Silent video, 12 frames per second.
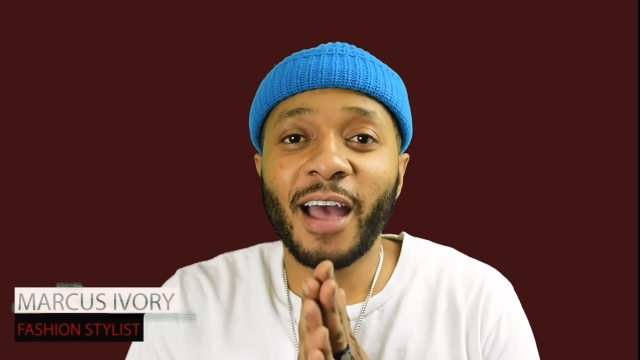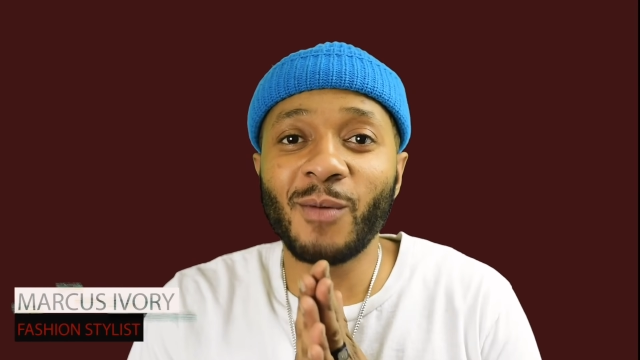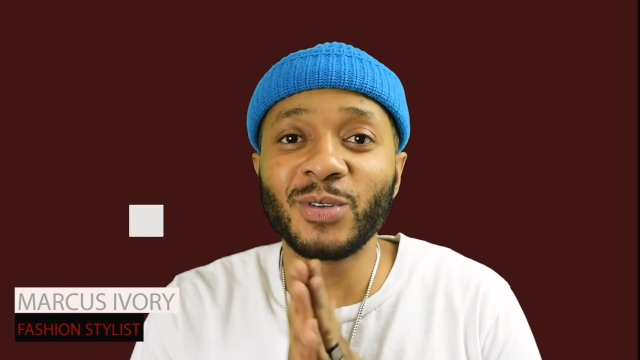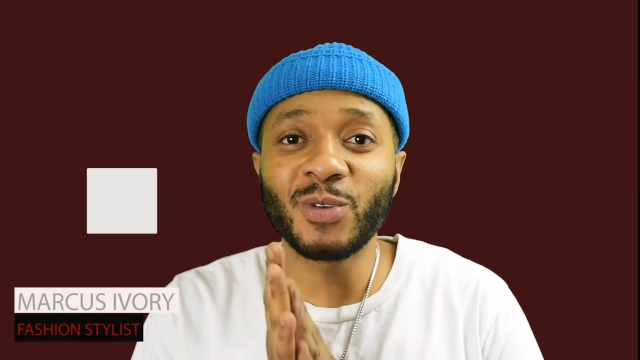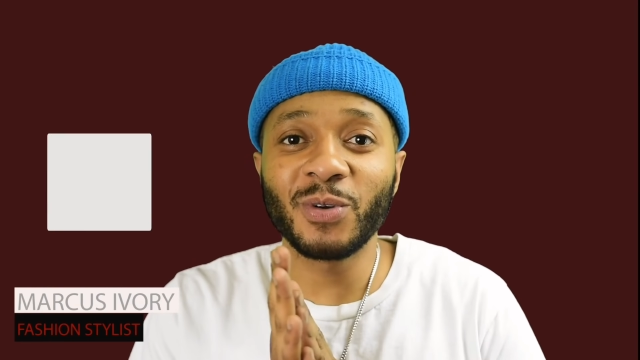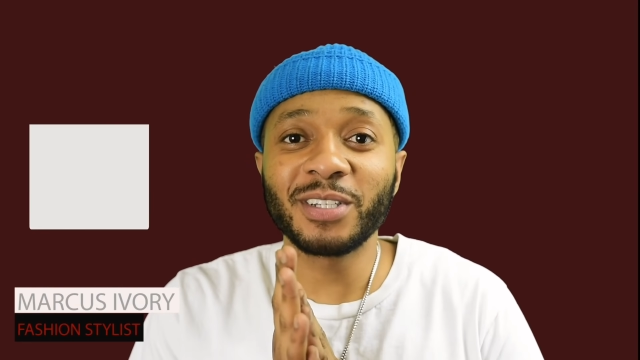
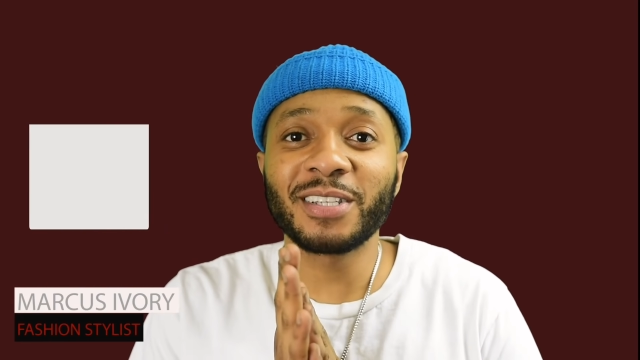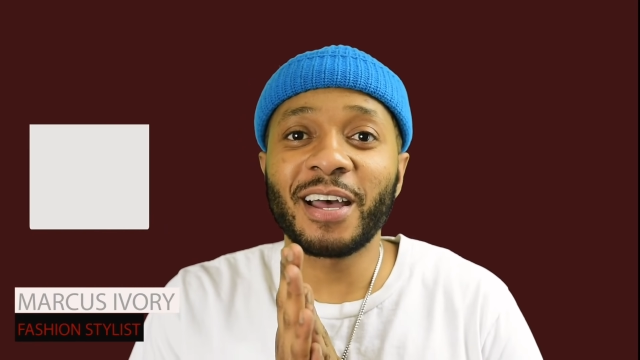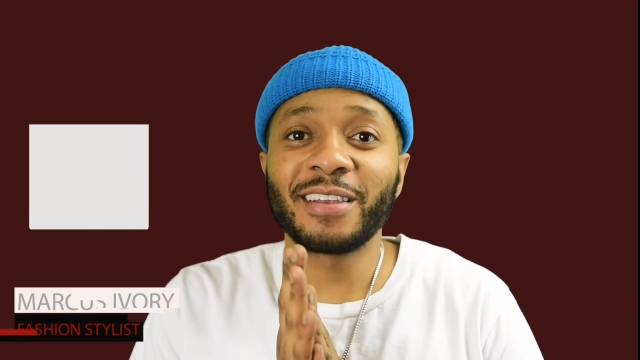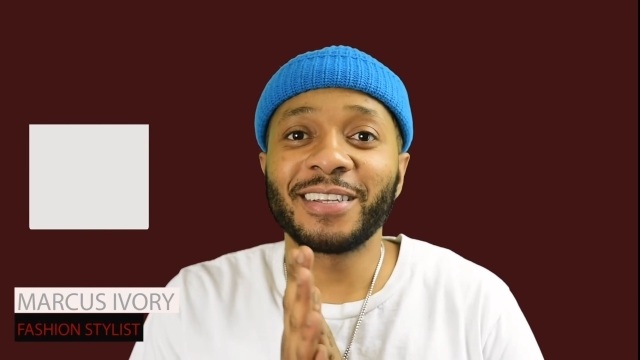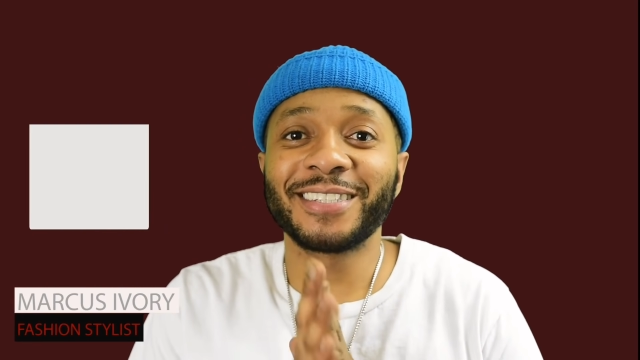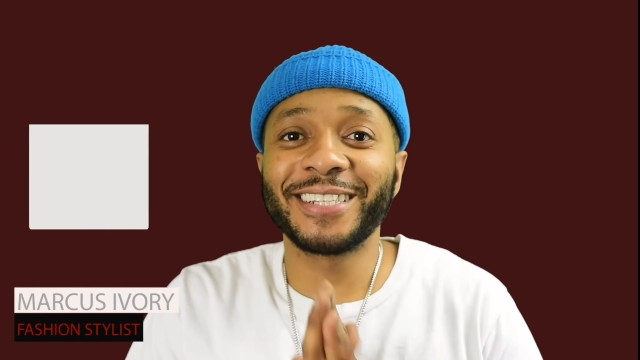I'm so
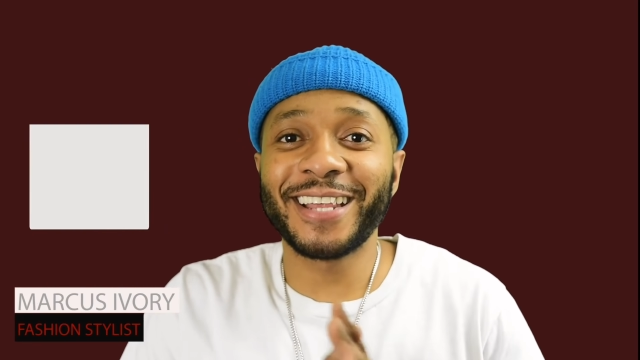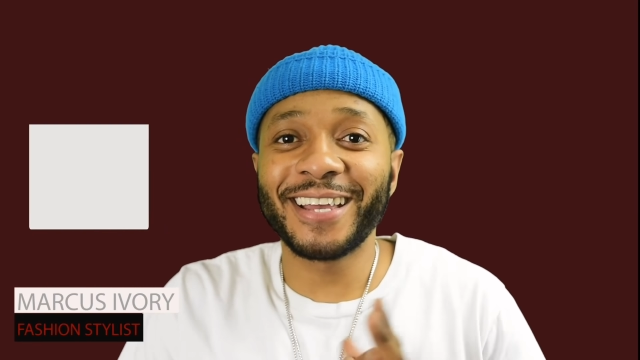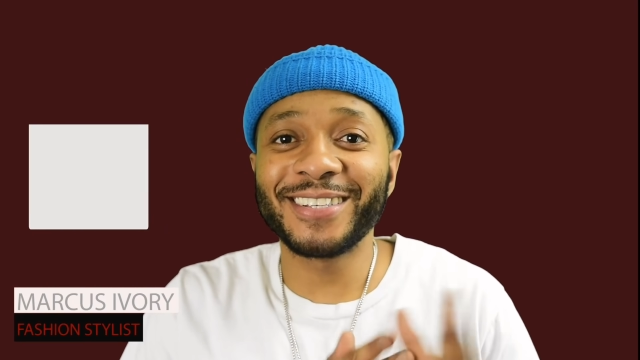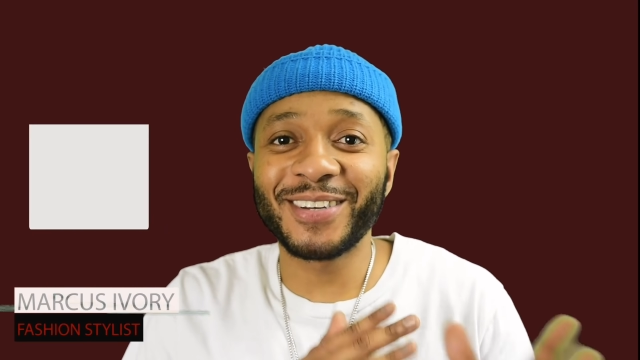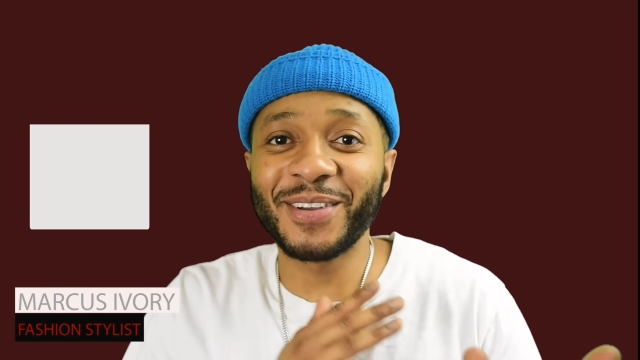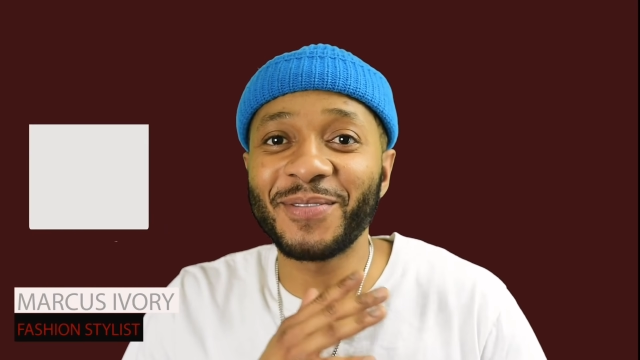excited.
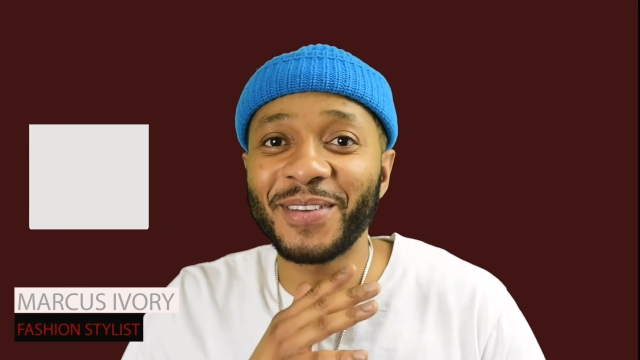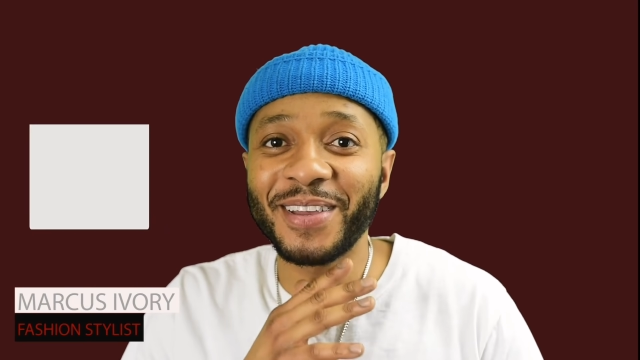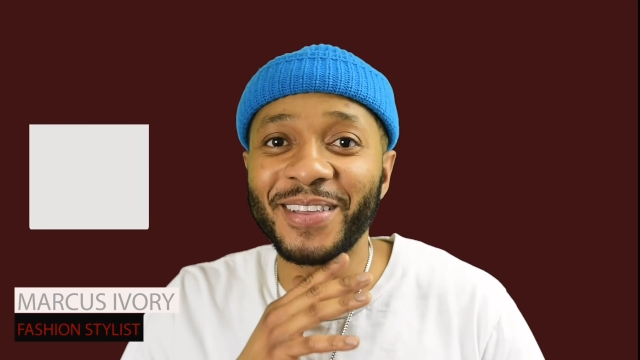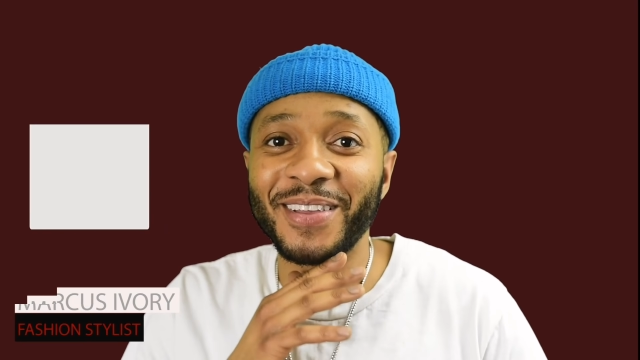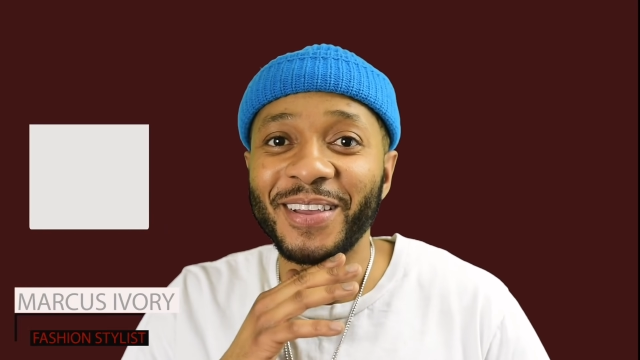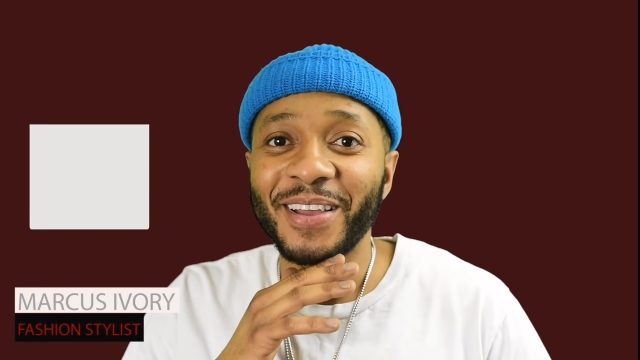Today's going to
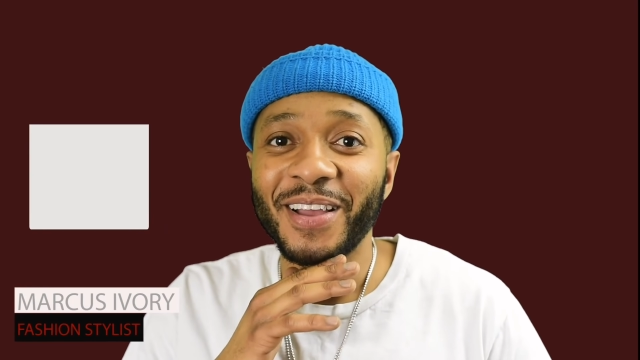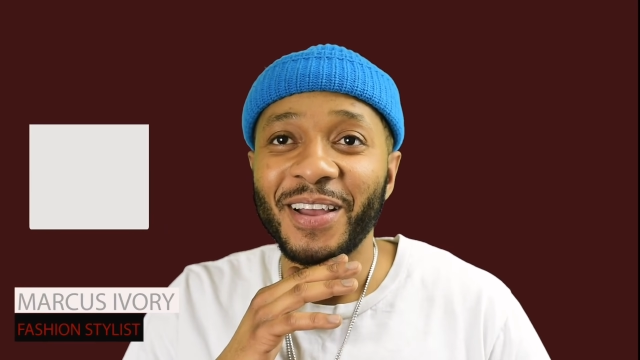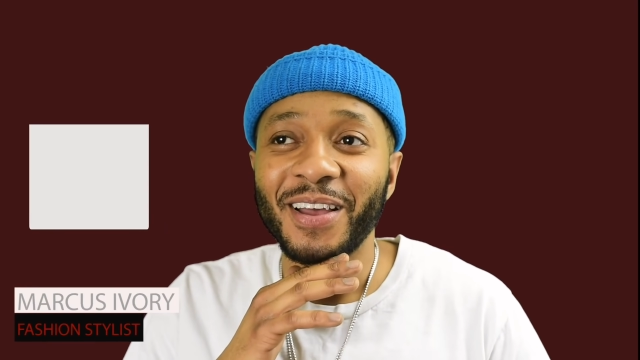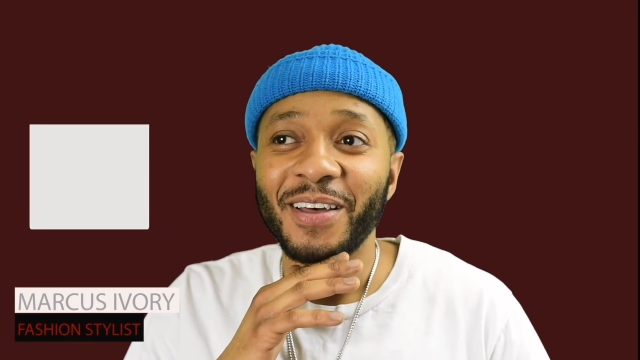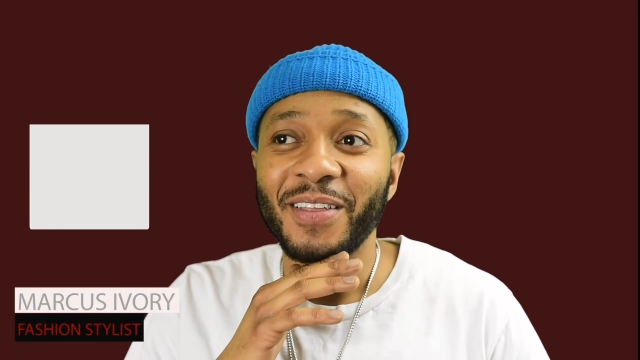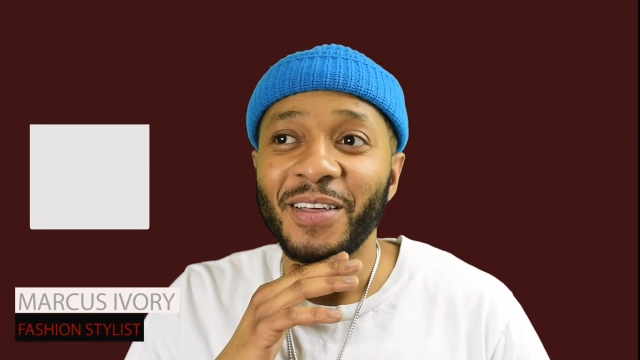be
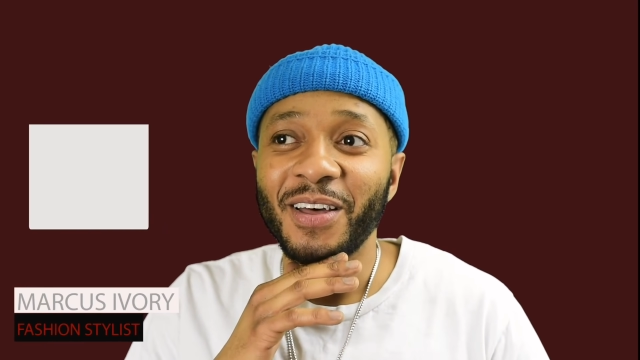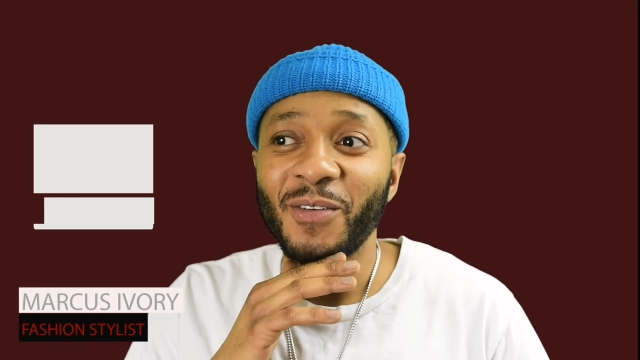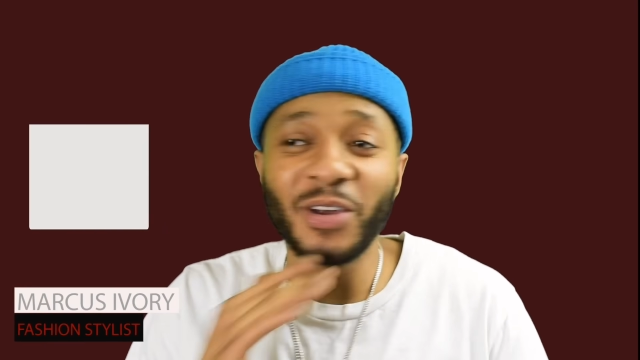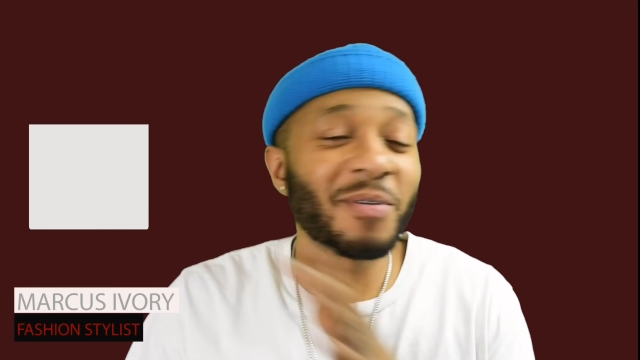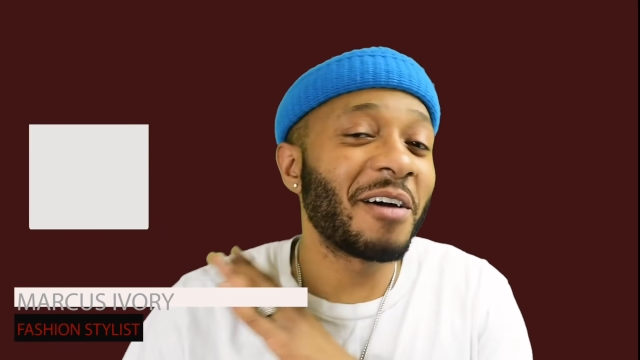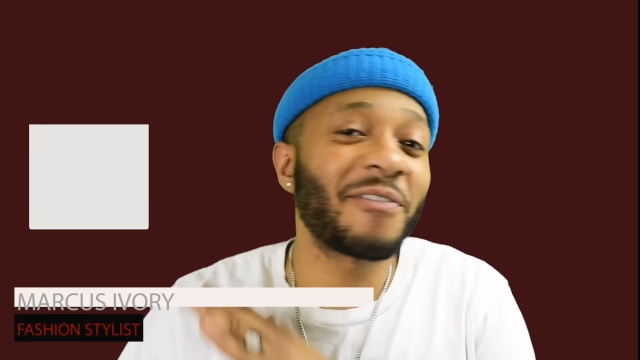
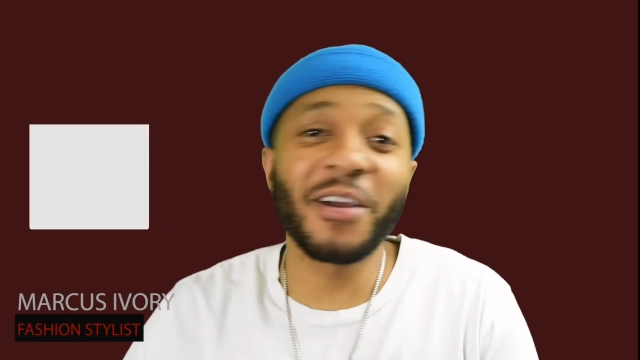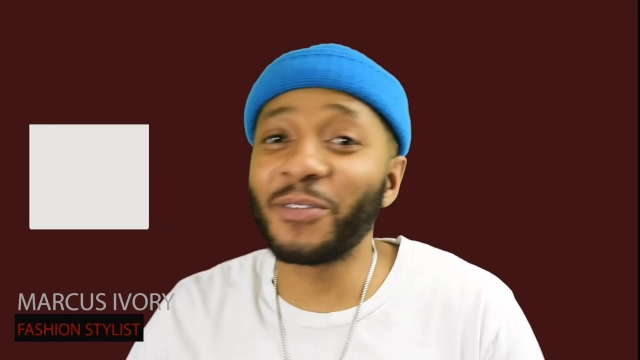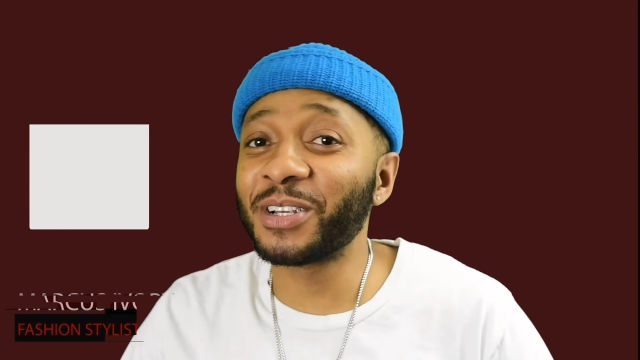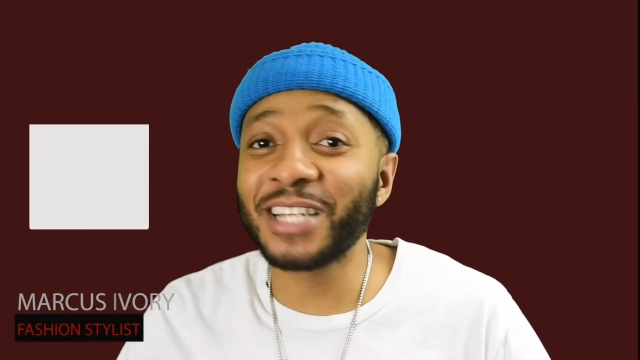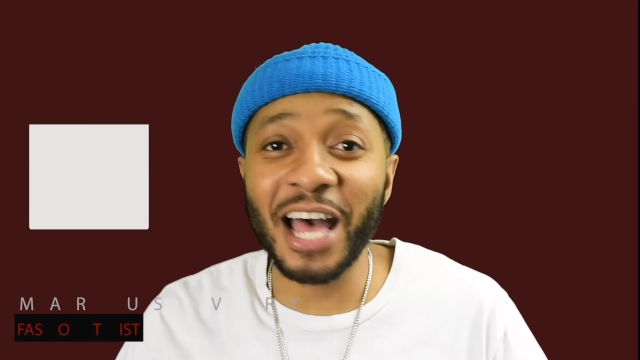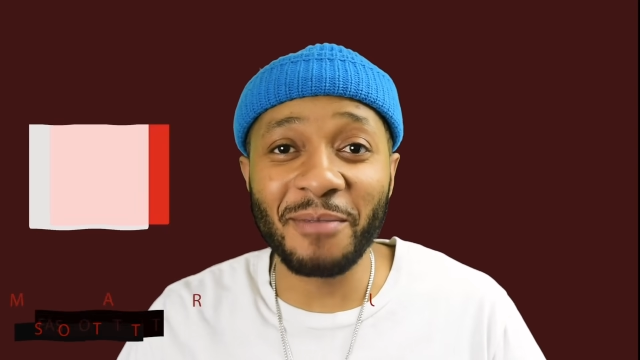one of my
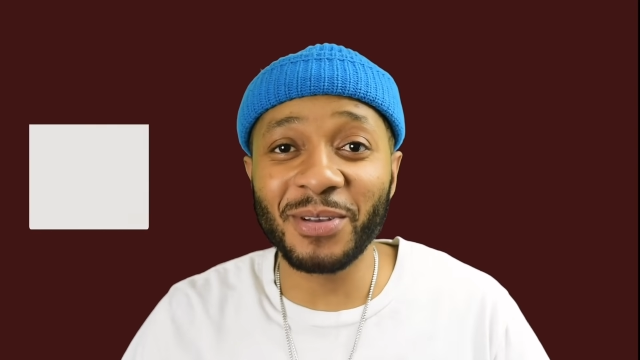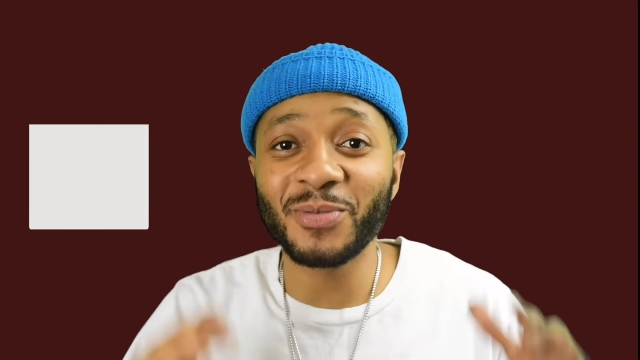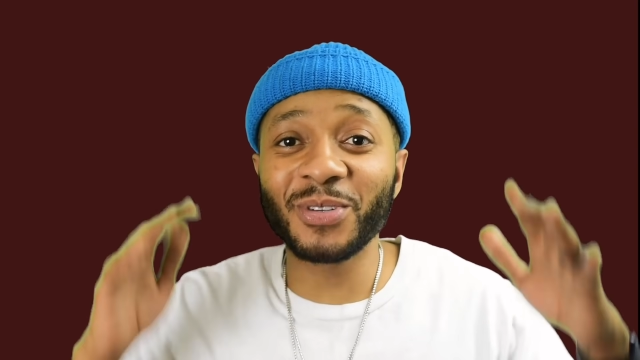favorite topics.